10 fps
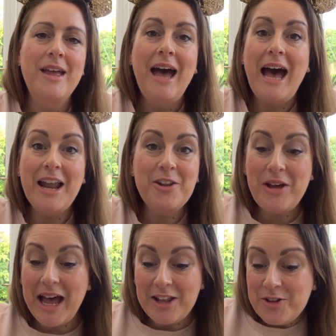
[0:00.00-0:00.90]

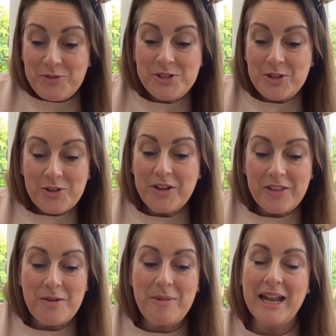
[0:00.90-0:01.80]
I love to look at
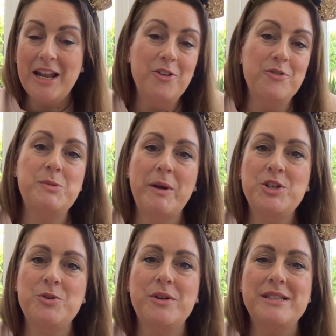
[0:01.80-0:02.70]
them, and I love
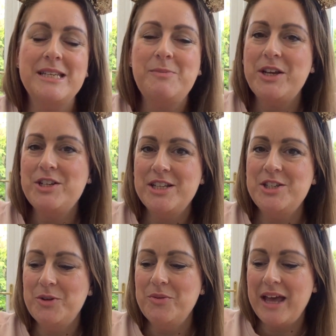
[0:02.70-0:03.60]
special ones, especially to
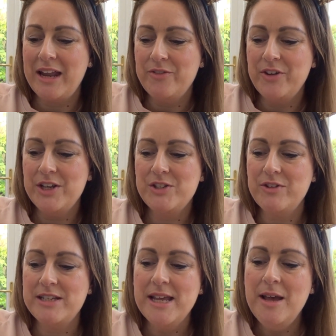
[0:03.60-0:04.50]
do with
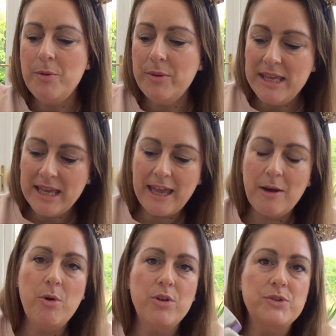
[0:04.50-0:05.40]
anniversaries. But when you can get
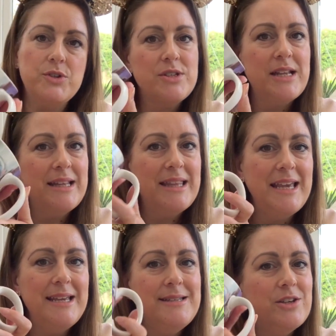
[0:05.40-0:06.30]
ones just like
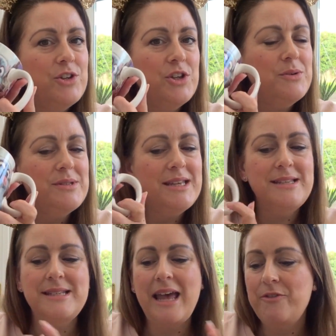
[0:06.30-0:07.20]
these, you could use these
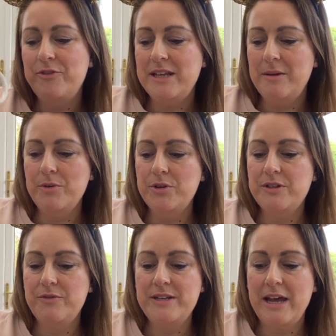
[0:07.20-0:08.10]
as everyday mugs
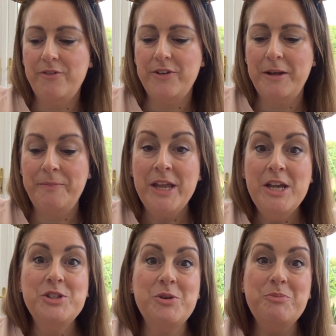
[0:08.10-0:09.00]
for definite.
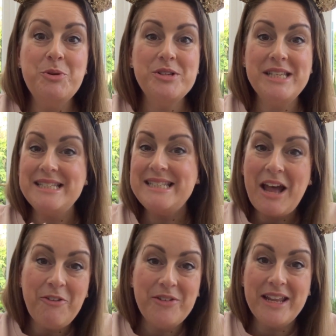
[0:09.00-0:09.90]
So mugs is
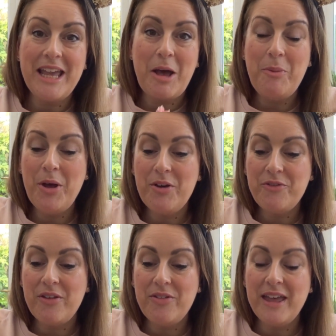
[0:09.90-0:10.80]
definitely a
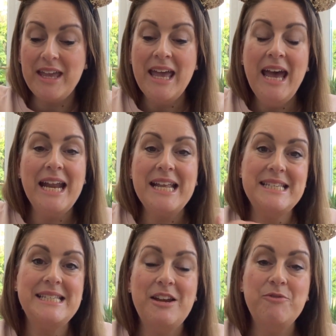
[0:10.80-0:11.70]
perfect thing. And as I
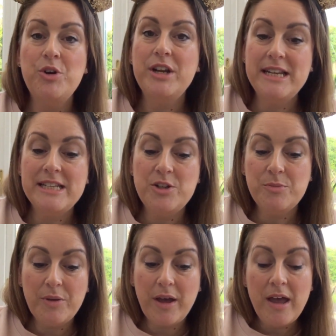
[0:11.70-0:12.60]
say, rolling into
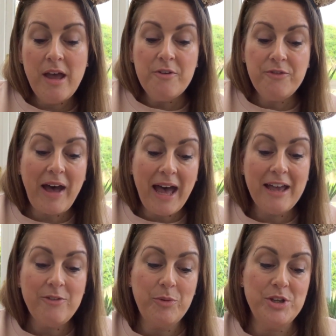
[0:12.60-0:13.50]
number
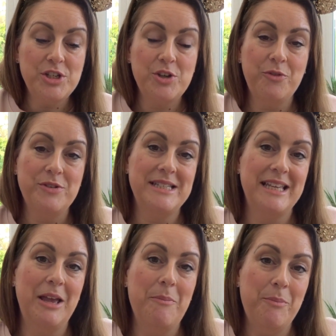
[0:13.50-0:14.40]
5, which is
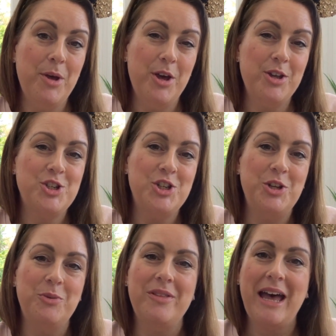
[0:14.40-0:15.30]
obviously merch to
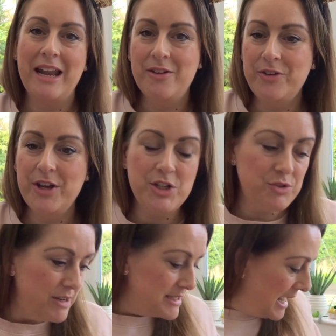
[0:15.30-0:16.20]
do with
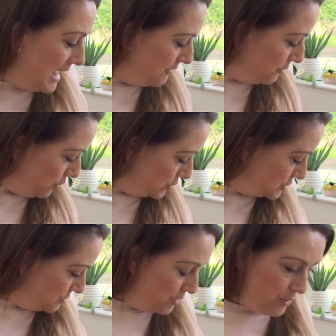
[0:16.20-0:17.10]
anniversaries, I have got
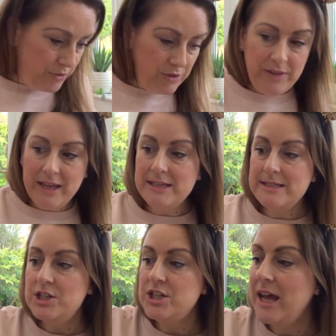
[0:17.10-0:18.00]
some other things
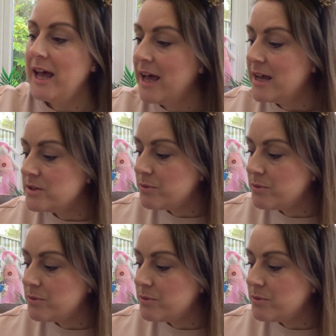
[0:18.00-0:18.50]
to share as